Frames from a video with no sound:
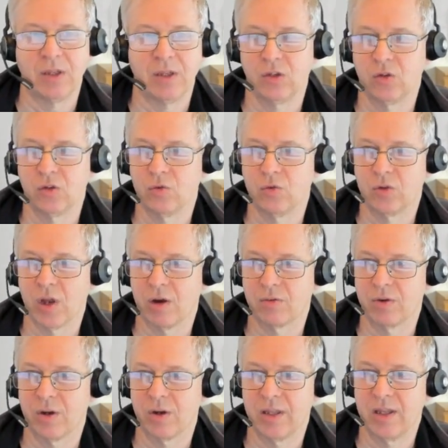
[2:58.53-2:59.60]
in
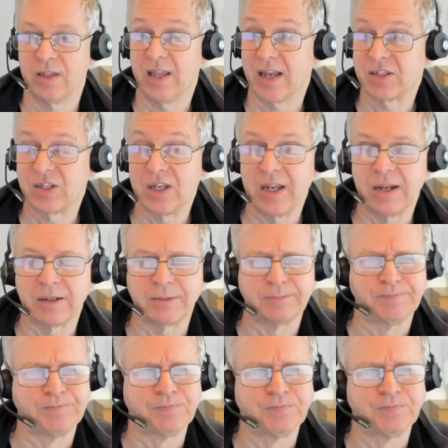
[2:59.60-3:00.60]
next year.